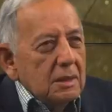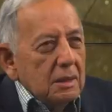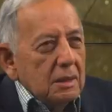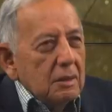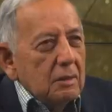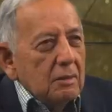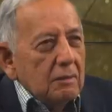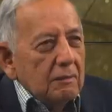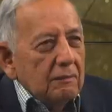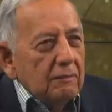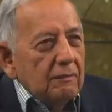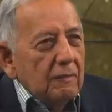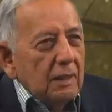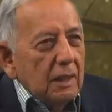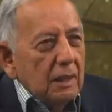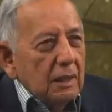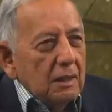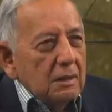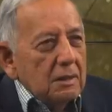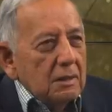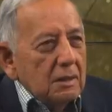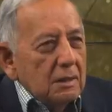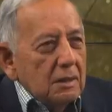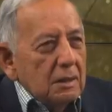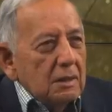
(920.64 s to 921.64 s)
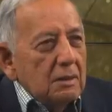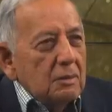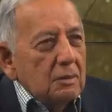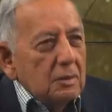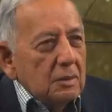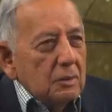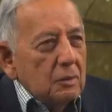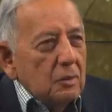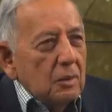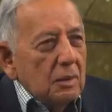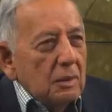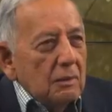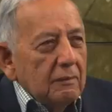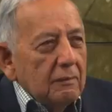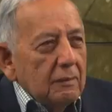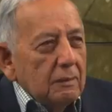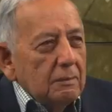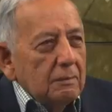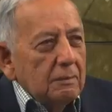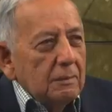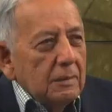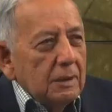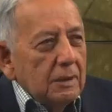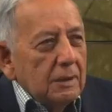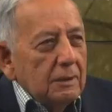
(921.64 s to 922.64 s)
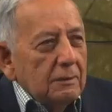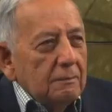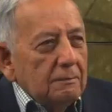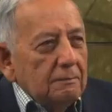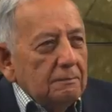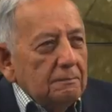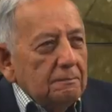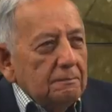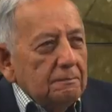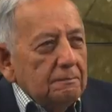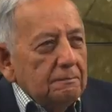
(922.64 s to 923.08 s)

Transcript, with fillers: secret files, and this was one of them. Um,